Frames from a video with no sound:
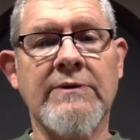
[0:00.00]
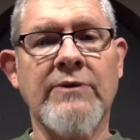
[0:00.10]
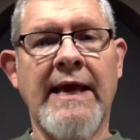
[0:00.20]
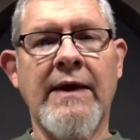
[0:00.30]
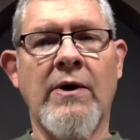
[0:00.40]

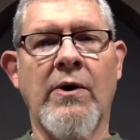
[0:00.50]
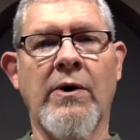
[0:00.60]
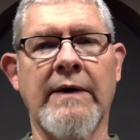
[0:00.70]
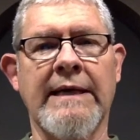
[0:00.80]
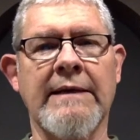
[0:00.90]
they
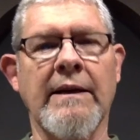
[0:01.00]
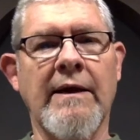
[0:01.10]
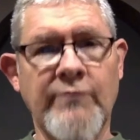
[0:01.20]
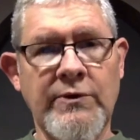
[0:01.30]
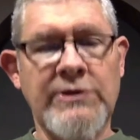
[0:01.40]
are in
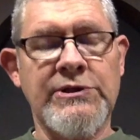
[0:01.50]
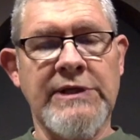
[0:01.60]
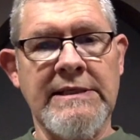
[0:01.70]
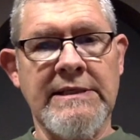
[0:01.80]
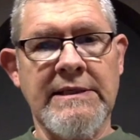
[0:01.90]
love with
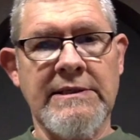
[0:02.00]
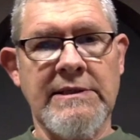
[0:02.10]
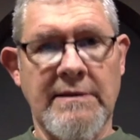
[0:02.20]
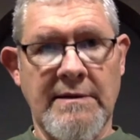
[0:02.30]
Jesus